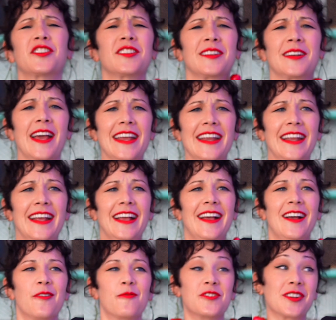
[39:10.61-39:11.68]
it tonight
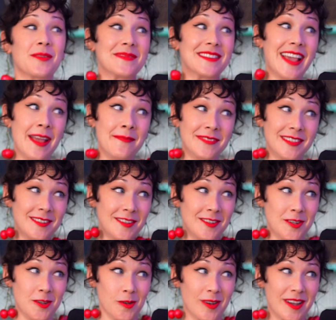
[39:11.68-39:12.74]
which i'm tempted to
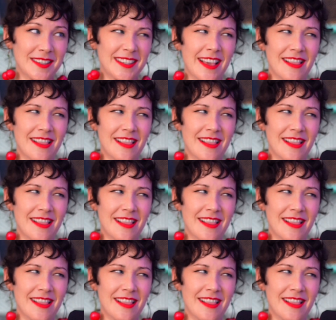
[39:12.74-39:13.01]
do because mm.